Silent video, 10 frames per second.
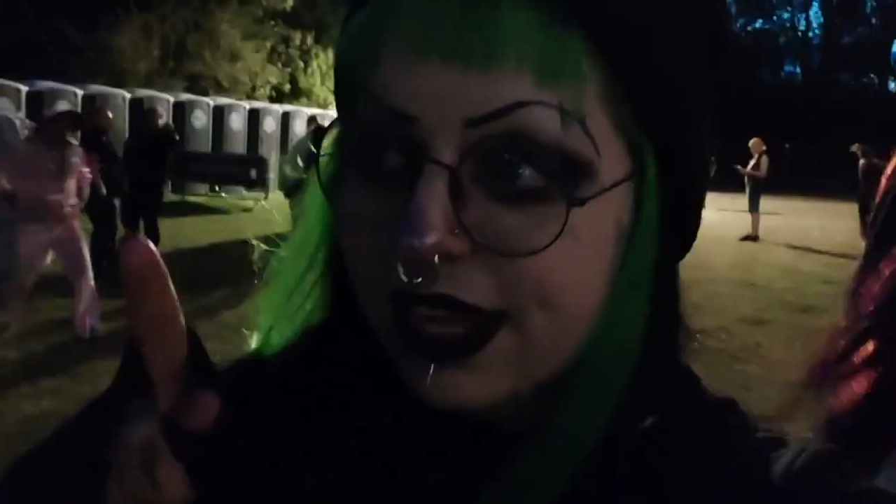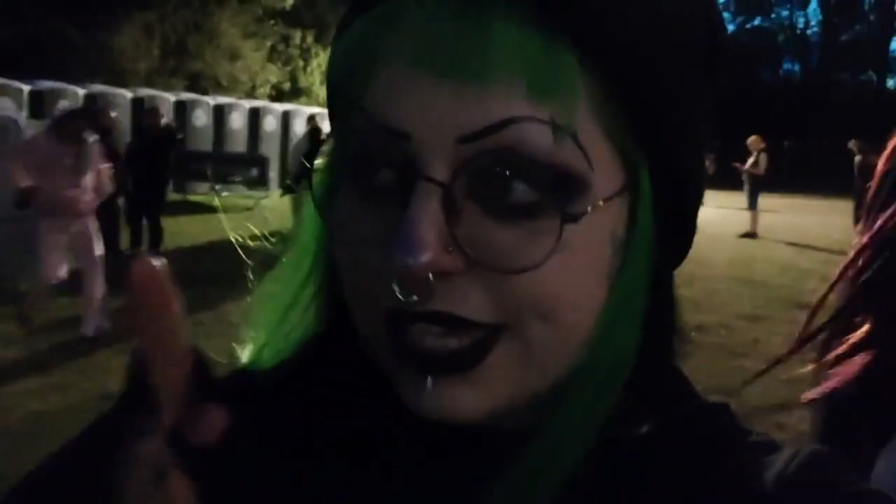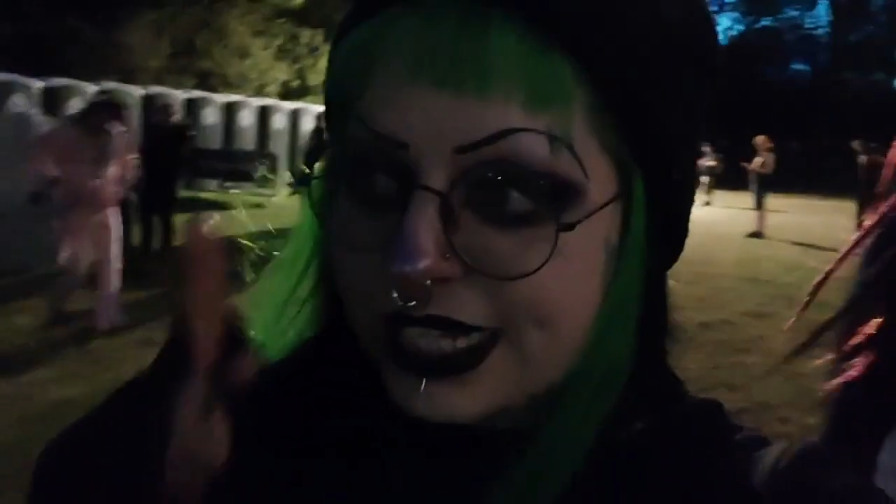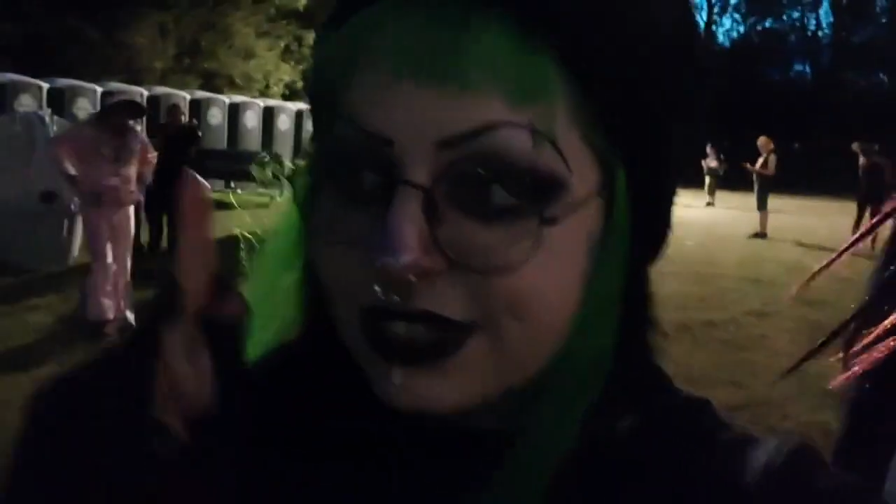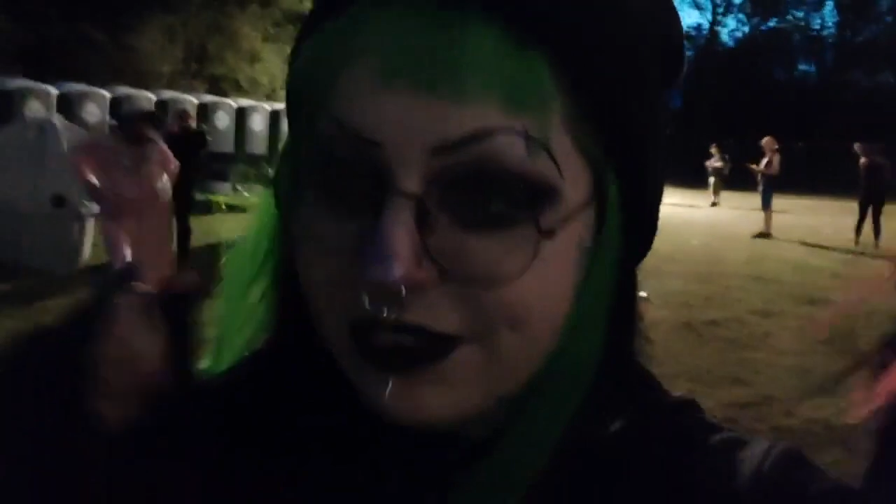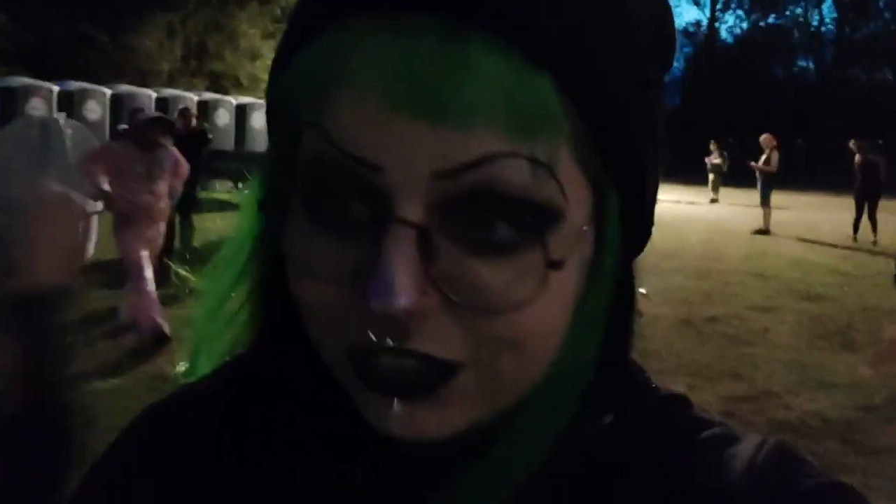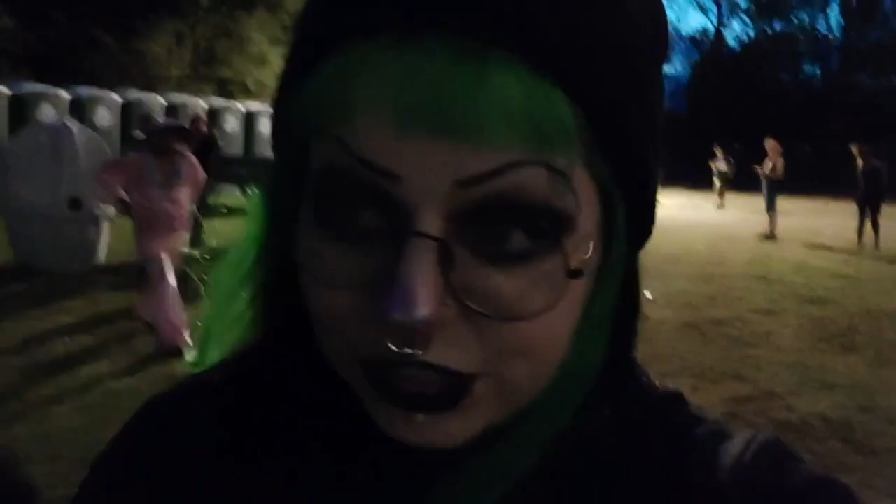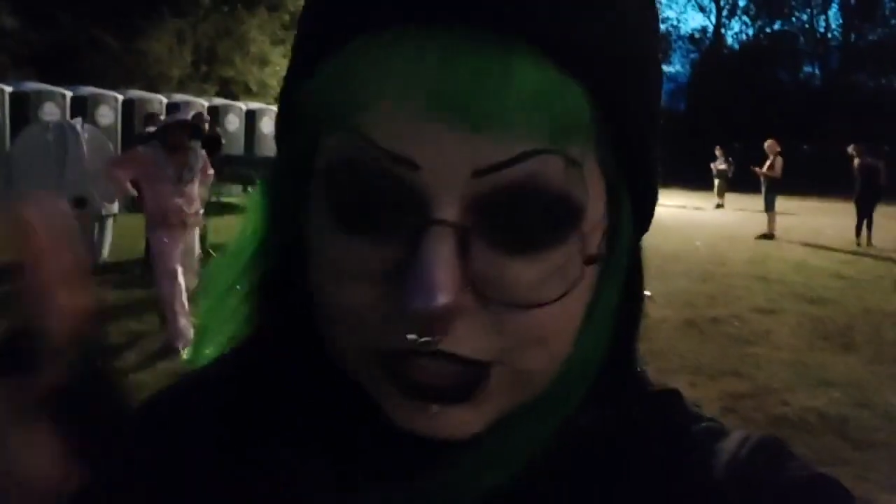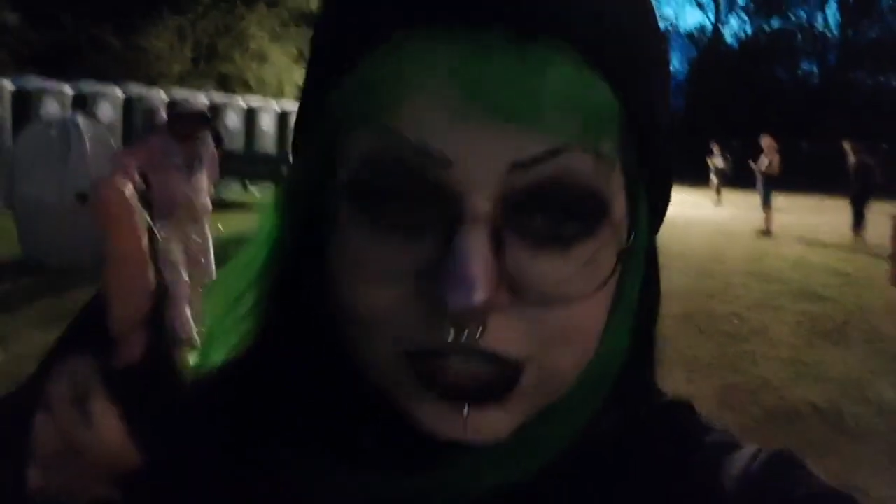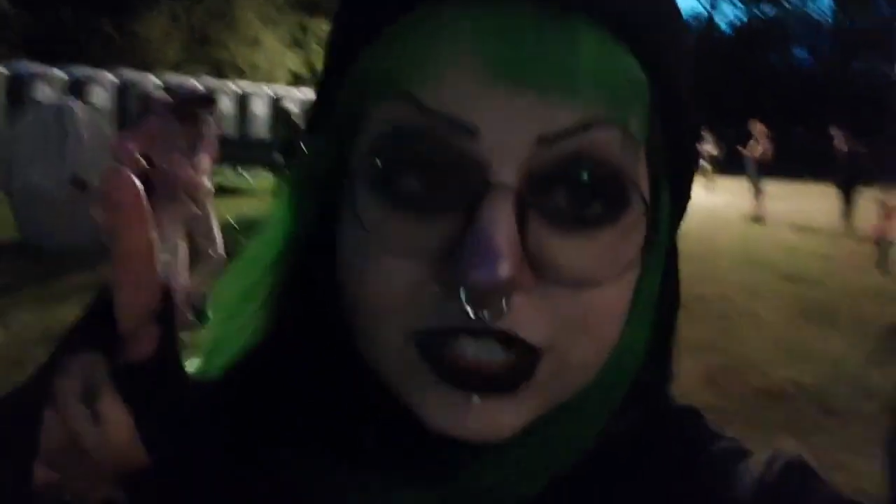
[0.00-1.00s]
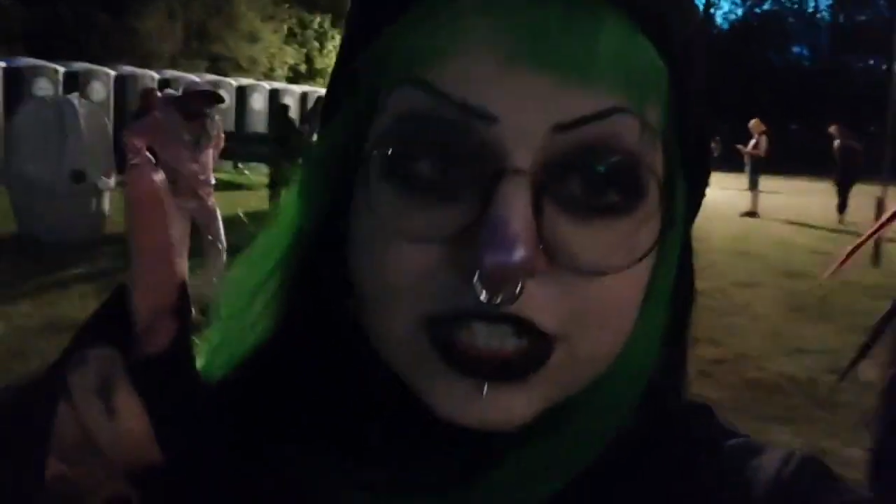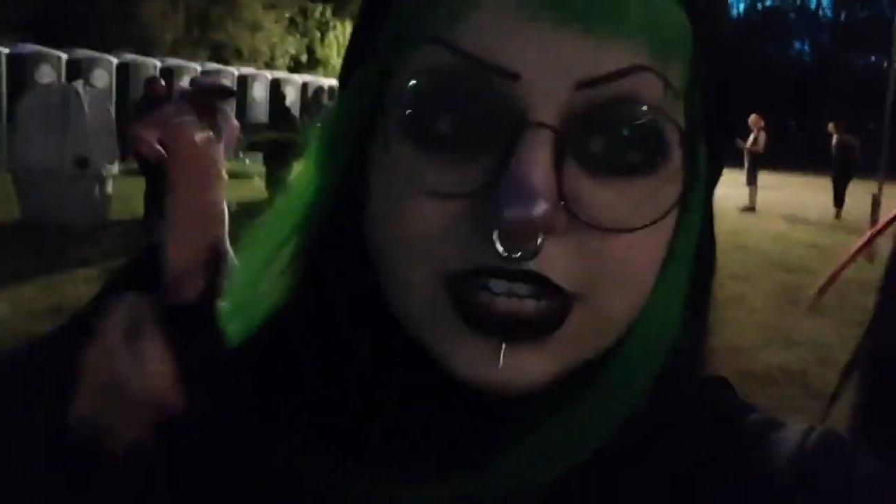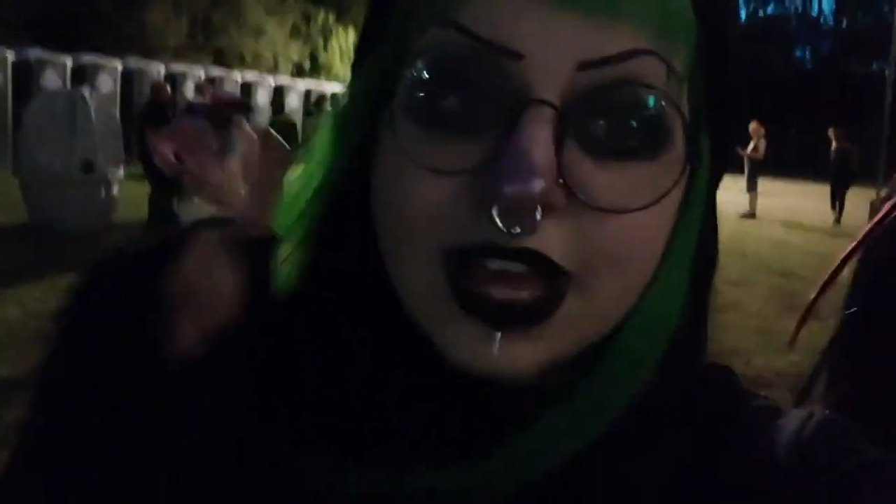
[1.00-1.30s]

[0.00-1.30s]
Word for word: and get some food.